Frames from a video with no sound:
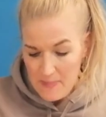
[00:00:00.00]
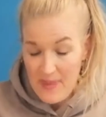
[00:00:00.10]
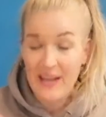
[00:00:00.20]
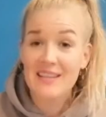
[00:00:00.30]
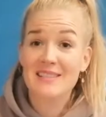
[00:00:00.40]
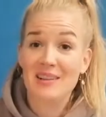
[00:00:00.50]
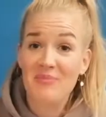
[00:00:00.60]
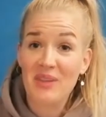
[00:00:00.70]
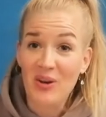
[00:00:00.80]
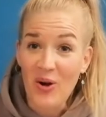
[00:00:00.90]
that is
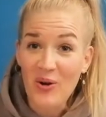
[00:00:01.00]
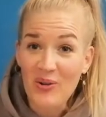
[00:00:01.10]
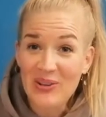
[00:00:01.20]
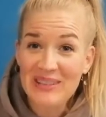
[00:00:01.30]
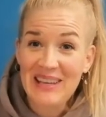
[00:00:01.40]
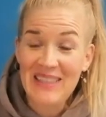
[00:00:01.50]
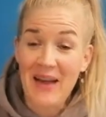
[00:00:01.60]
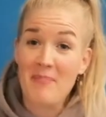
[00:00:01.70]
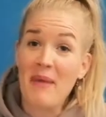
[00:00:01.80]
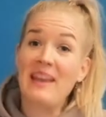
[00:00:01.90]
something old
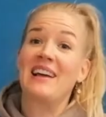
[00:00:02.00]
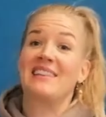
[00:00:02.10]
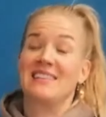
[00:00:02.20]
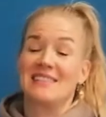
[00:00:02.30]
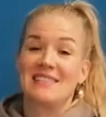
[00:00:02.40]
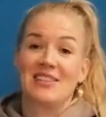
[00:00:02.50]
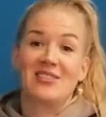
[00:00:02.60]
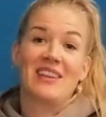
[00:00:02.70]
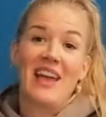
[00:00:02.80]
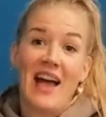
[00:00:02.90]
that may not
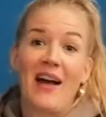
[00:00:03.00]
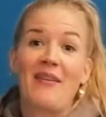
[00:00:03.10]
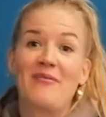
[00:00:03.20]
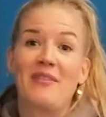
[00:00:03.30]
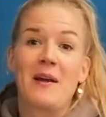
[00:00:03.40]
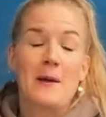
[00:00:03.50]
necessarily have